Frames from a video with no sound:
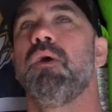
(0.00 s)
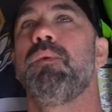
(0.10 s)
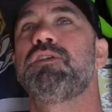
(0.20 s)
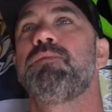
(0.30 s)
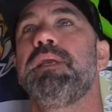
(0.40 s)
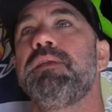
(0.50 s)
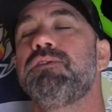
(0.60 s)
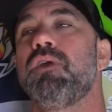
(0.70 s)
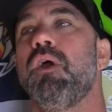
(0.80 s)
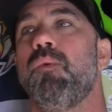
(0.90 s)
which
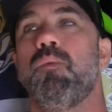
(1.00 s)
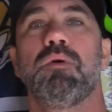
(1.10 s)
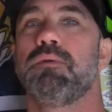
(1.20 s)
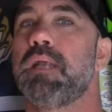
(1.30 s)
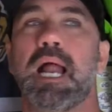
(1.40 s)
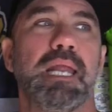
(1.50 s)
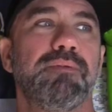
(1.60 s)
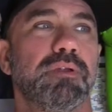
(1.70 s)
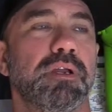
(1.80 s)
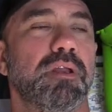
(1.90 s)
means we're not
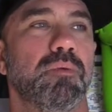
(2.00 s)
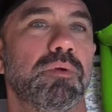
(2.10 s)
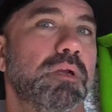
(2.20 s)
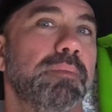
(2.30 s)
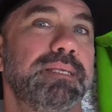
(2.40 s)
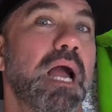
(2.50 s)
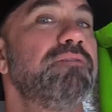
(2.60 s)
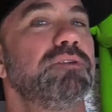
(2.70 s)
even going to, we're going to be tied